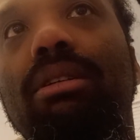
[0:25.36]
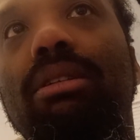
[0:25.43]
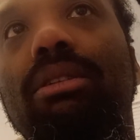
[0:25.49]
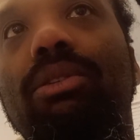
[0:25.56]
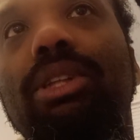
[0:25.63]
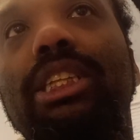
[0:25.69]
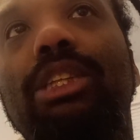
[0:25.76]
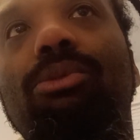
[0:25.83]

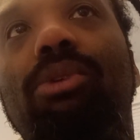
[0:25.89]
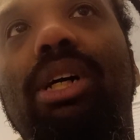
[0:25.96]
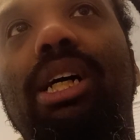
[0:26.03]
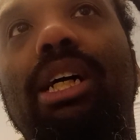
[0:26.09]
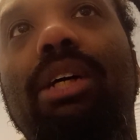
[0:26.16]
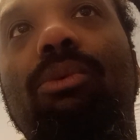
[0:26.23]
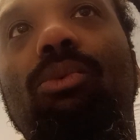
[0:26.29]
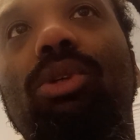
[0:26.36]
the reason
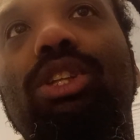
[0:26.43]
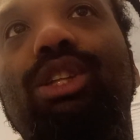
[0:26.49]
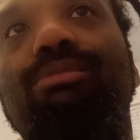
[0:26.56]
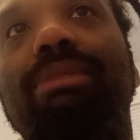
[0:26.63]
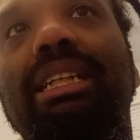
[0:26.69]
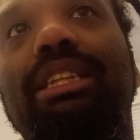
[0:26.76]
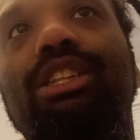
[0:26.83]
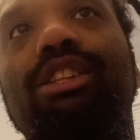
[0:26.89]
why I want to
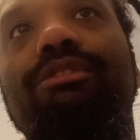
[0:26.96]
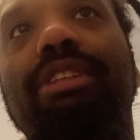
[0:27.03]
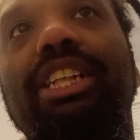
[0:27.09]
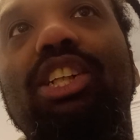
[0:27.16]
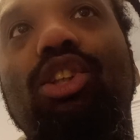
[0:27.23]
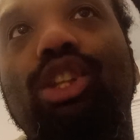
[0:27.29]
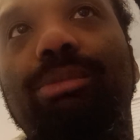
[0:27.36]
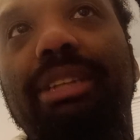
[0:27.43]
make this
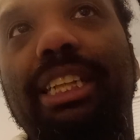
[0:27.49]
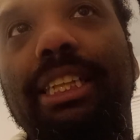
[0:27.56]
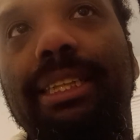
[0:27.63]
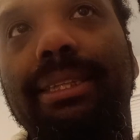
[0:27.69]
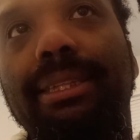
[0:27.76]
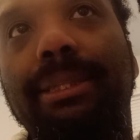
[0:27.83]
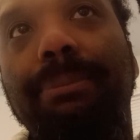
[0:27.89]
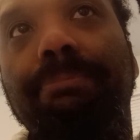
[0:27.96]
video is
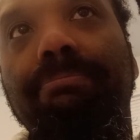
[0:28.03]
because